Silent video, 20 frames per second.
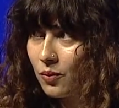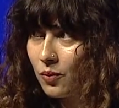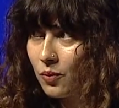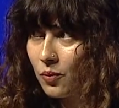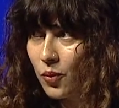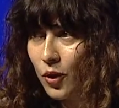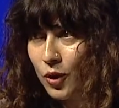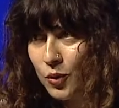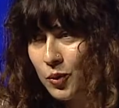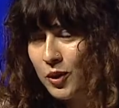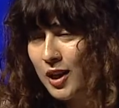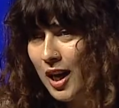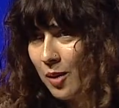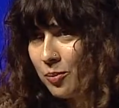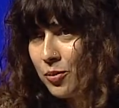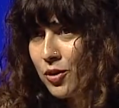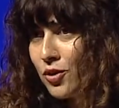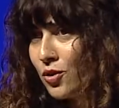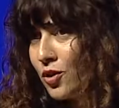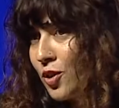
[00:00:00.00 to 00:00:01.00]
What would
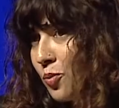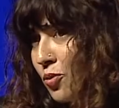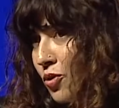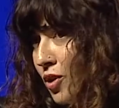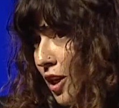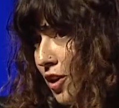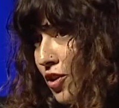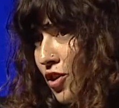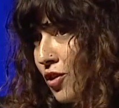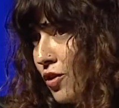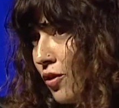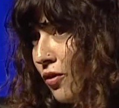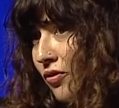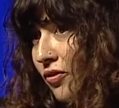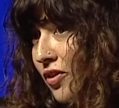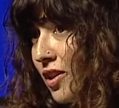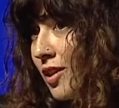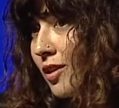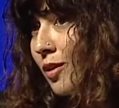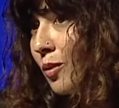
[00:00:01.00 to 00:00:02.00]
happen to the protection of
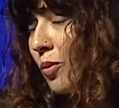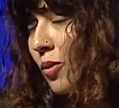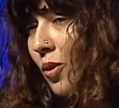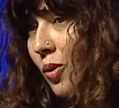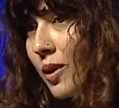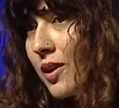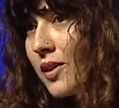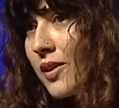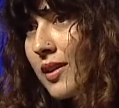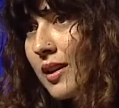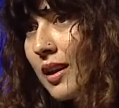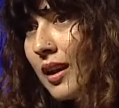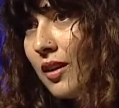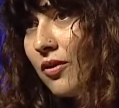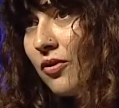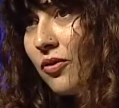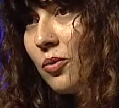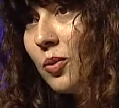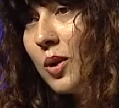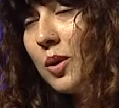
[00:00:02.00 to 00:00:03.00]
whistleblowers
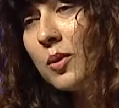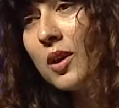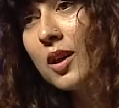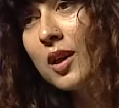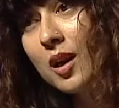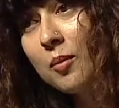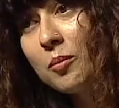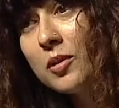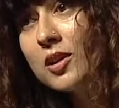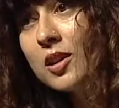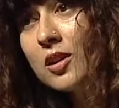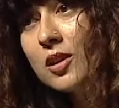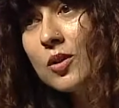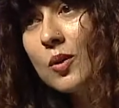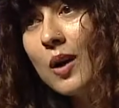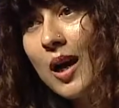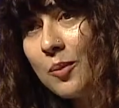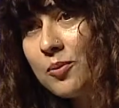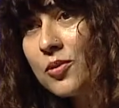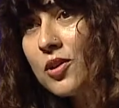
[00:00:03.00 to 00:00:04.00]
if we were committed
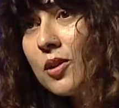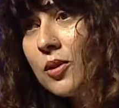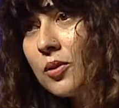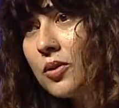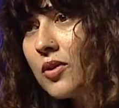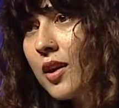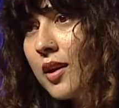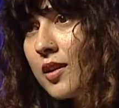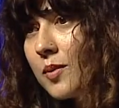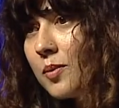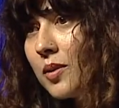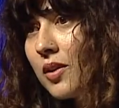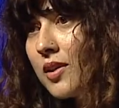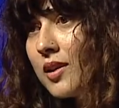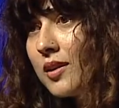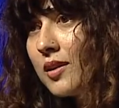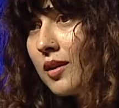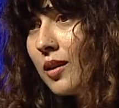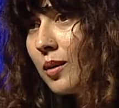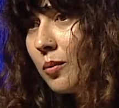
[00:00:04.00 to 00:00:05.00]
to absolute
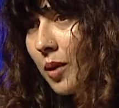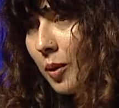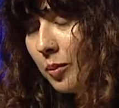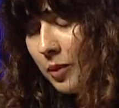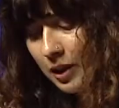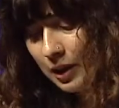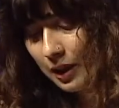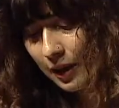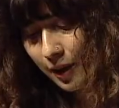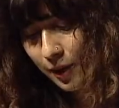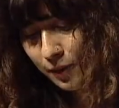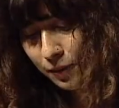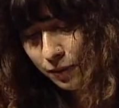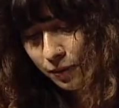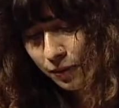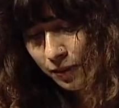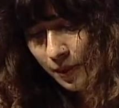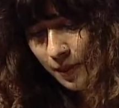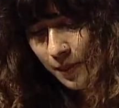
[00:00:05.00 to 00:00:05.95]
transparency in public life?